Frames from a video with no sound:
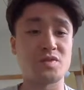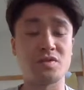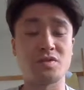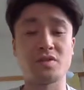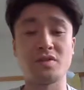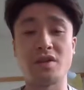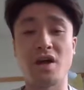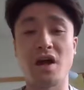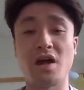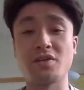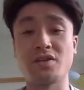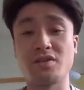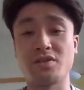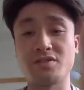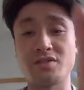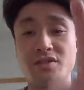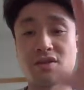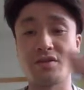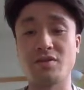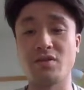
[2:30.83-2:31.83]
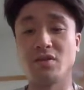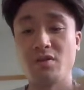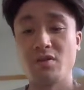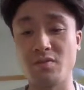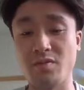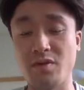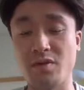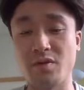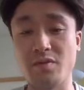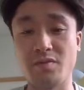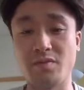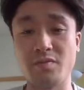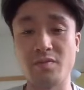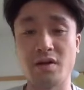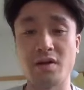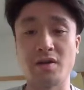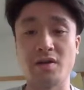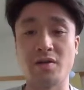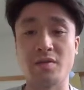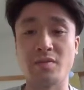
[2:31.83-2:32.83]
articles are
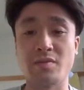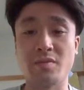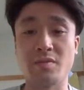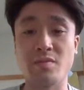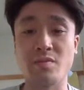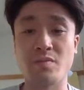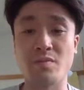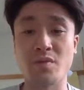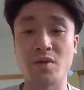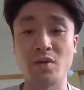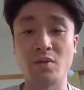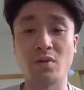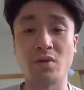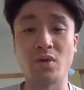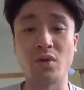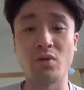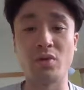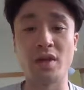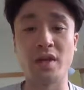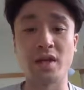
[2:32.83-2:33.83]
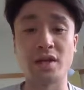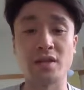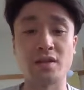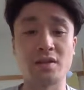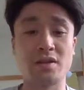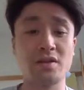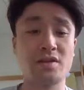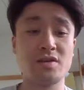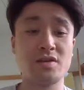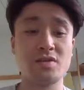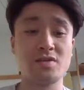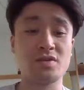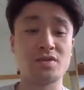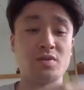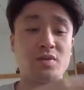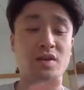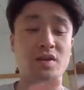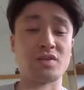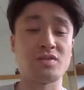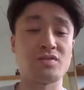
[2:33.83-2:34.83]
loading, and so
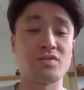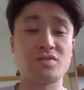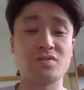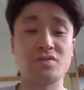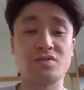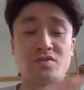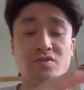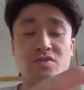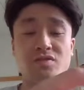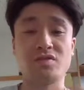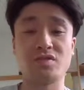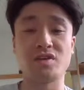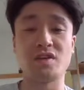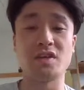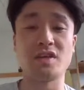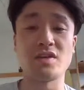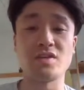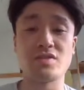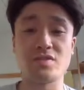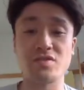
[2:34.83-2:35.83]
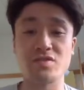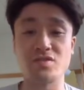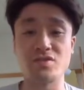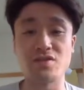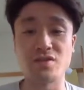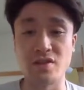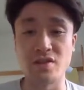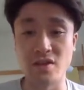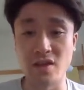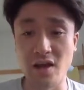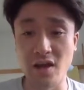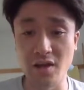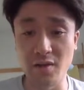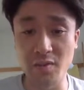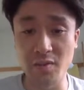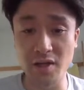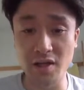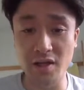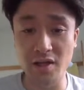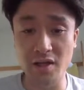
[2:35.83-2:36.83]
you can see it
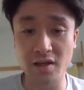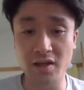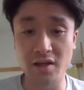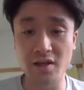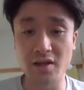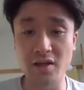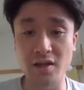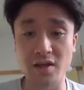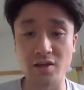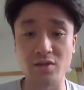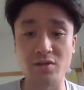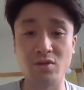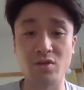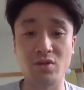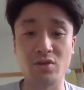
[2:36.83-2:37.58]
immediately and don't